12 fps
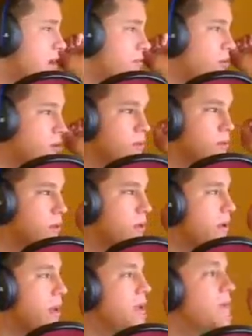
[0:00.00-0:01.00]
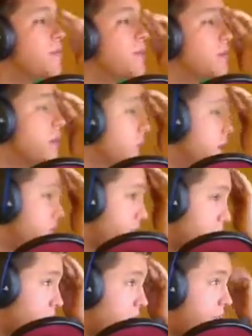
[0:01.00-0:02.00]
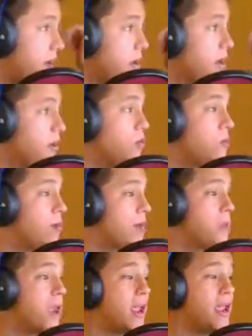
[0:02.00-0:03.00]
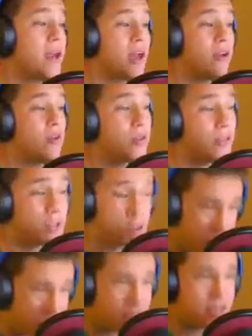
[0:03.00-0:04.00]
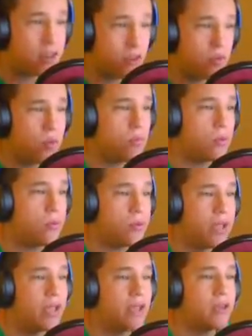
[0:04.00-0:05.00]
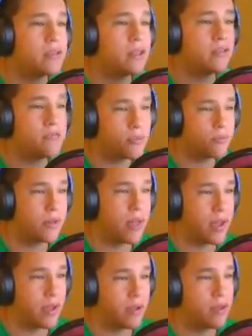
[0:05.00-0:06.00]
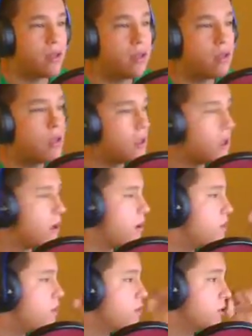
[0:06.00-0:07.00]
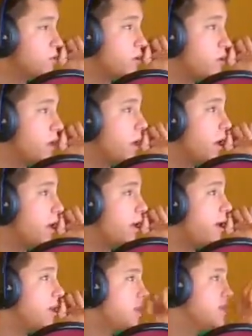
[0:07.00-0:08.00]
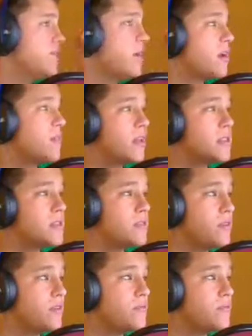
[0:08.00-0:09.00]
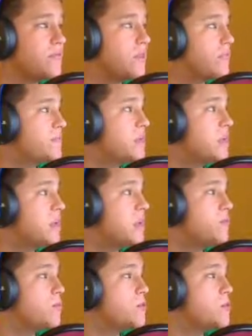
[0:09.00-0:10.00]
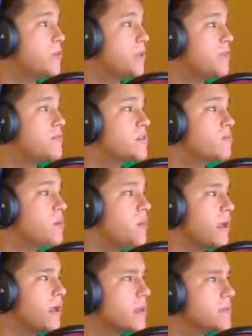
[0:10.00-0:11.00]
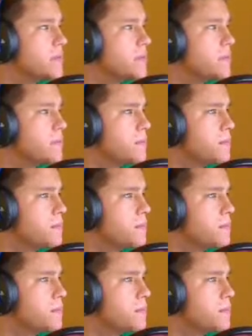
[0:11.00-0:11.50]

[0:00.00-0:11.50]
I've heard it's a really good game. Apparently they've added a new map, and now you can spectate other people playing instead of just playing, which is really good. Let's see, Final Fantasy 15, which I believe is a remake, isn't it?